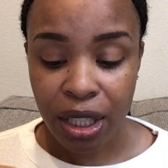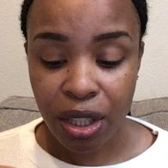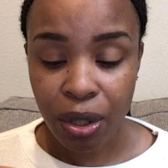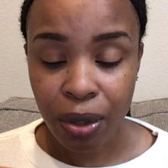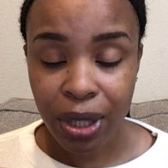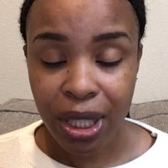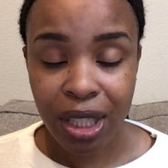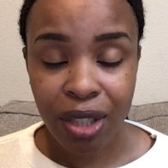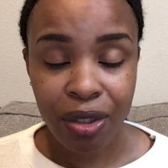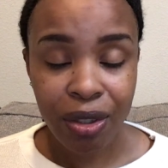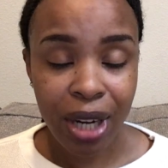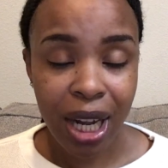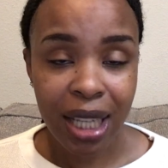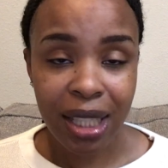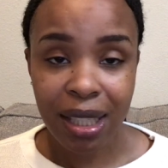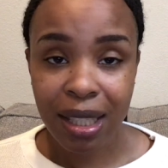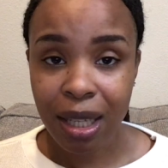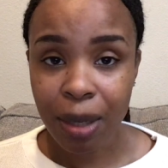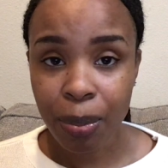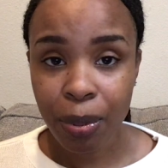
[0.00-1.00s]
So these are not
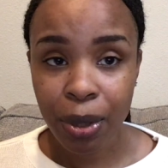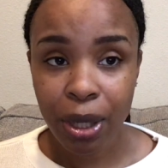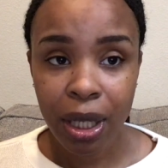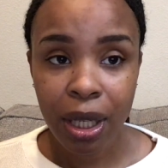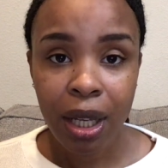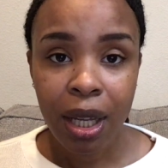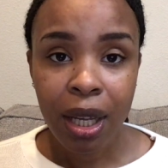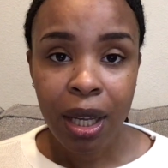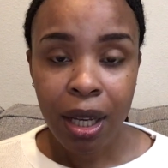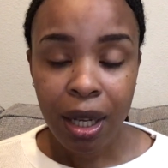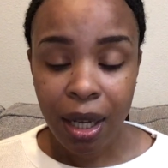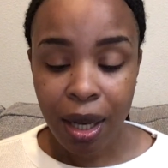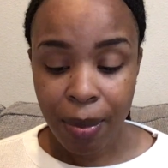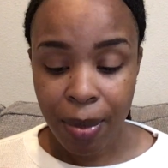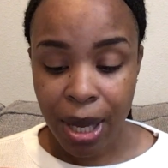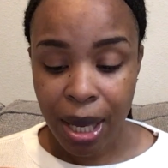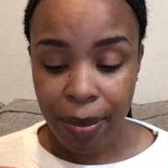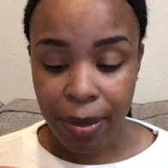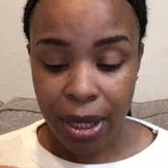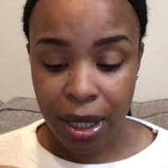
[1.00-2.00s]
separate
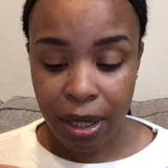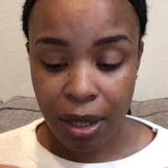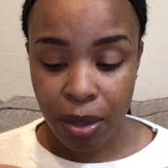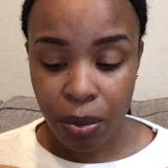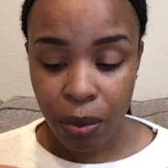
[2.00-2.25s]
commandments.